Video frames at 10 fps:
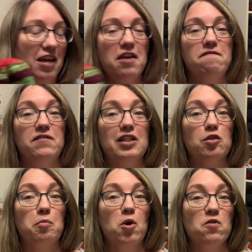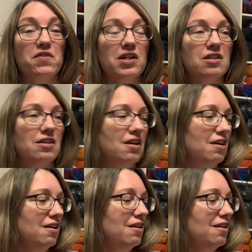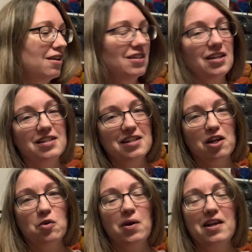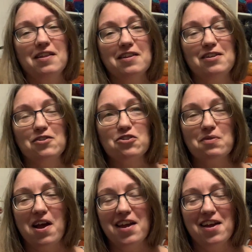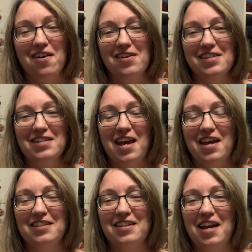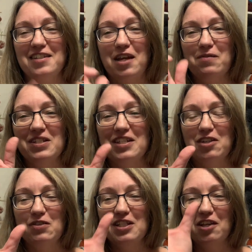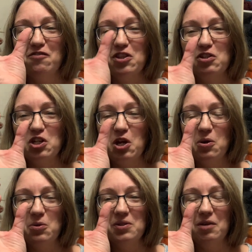It fits perfect because I did a quick little try on test as I was decreasing for the toes.